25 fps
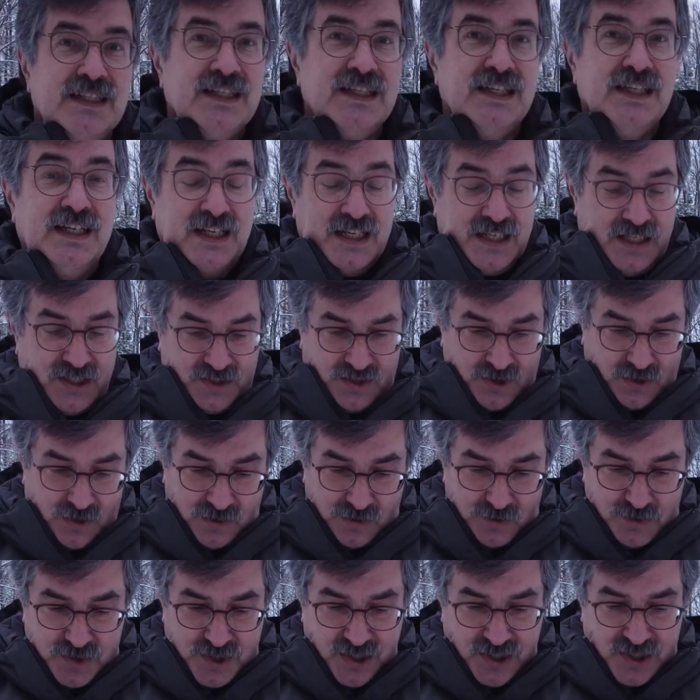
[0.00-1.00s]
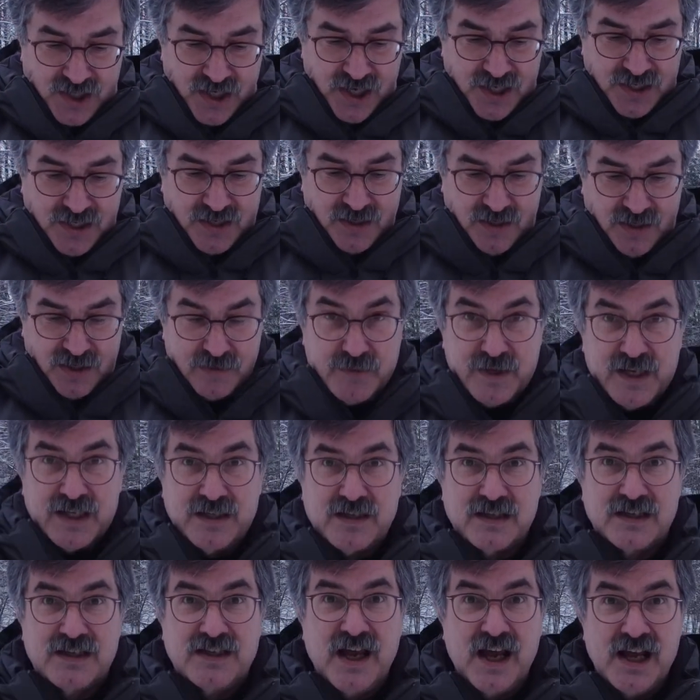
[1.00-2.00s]
So it was suggested to me to
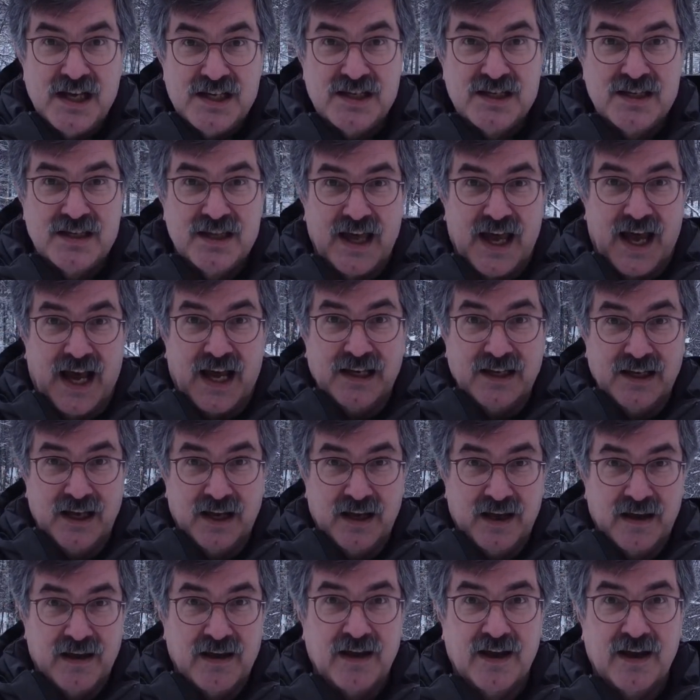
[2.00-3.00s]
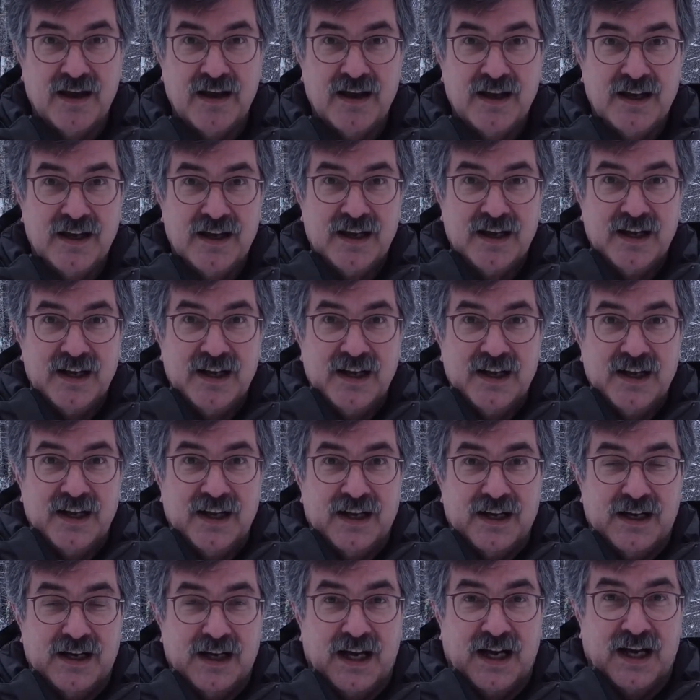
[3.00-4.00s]
test that.
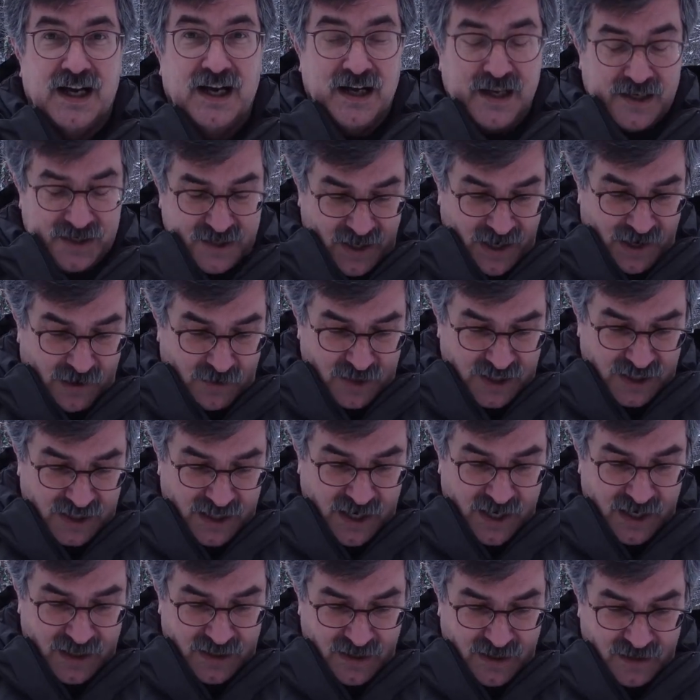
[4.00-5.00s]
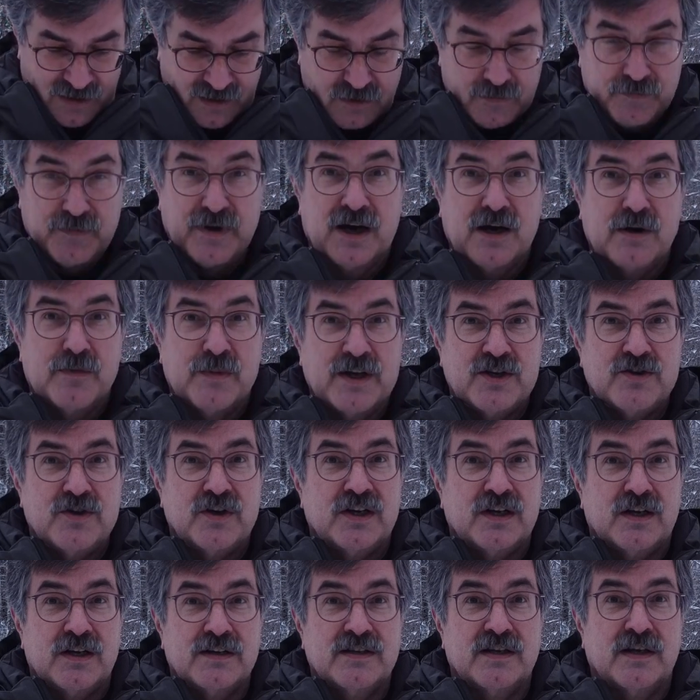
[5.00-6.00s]
This guy was saying that the barometric
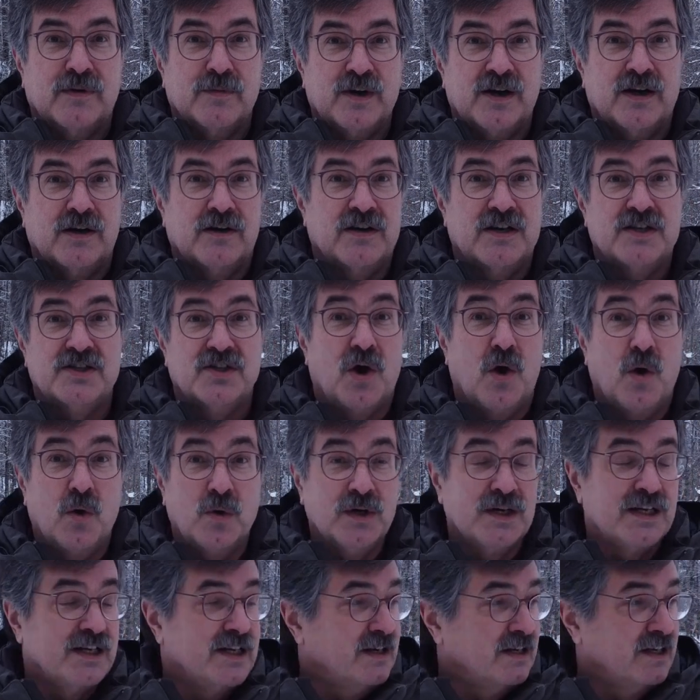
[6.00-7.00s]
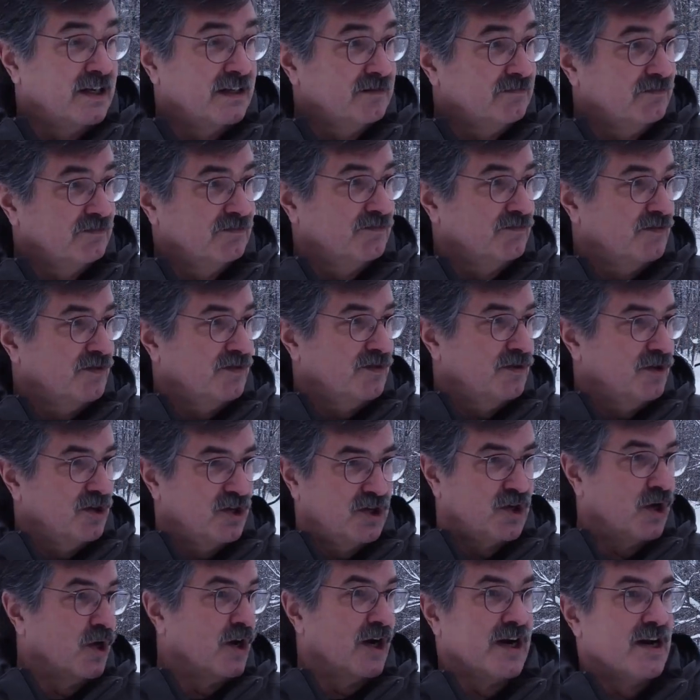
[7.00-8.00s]
altimeter is only
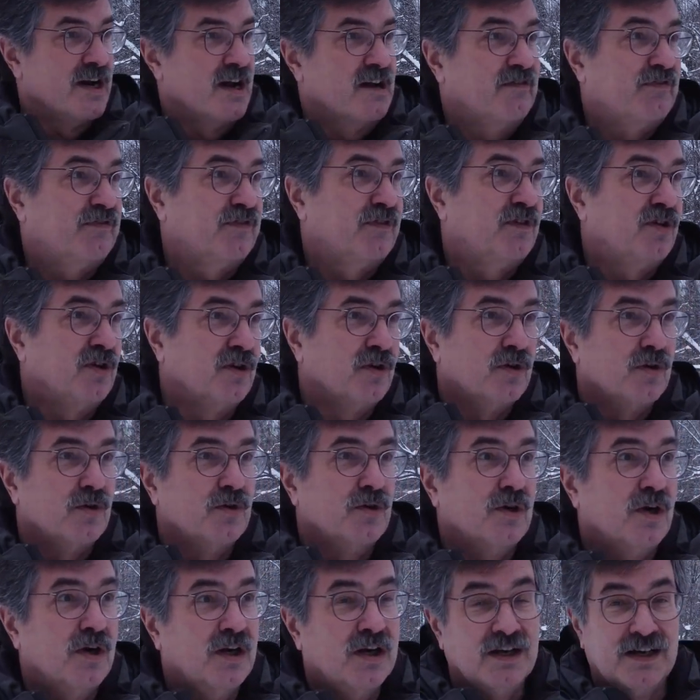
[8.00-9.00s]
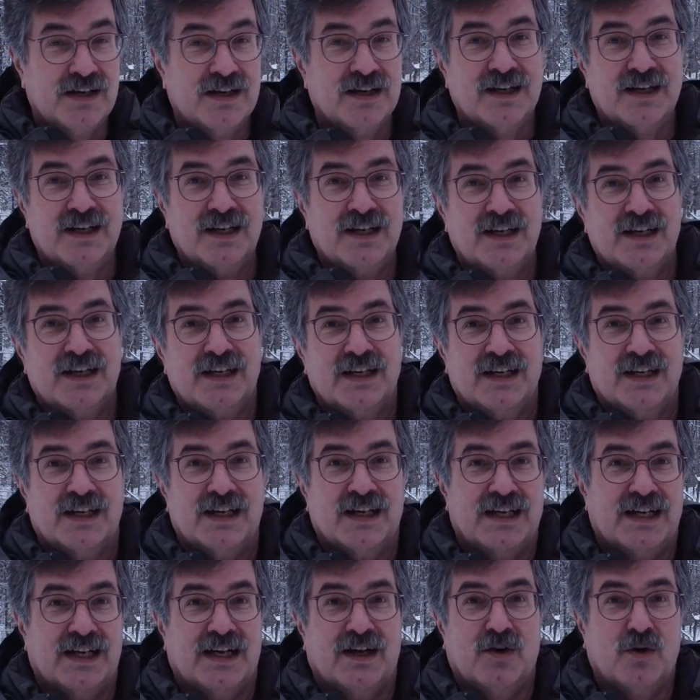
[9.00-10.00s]
good enough to
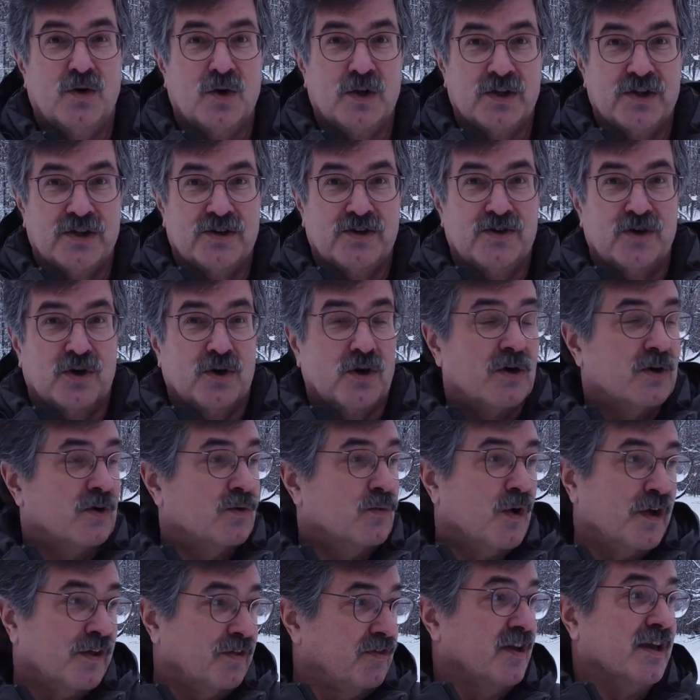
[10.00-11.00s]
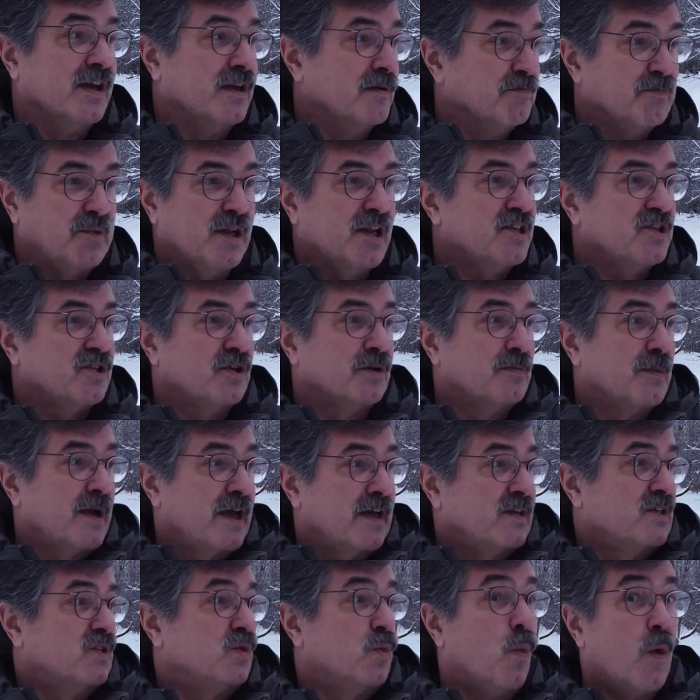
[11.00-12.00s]
hold the drone within plus or
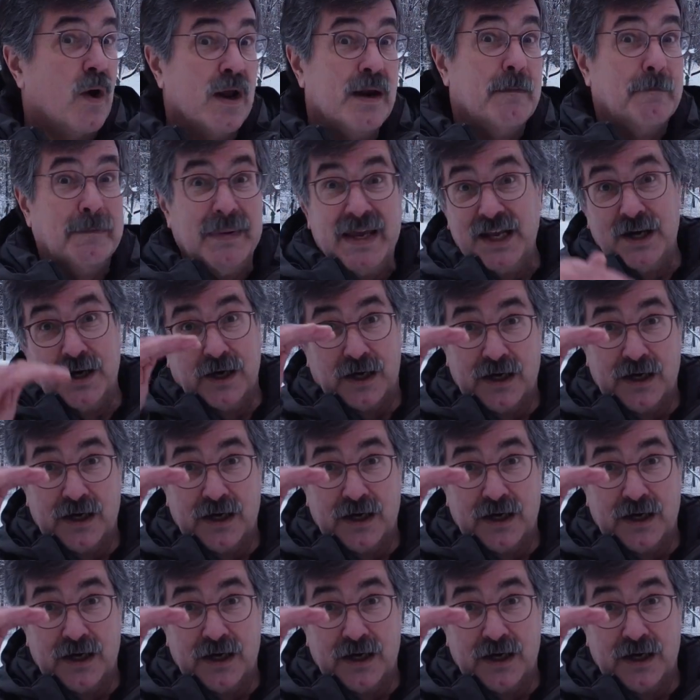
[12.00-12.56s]
minus 1 meter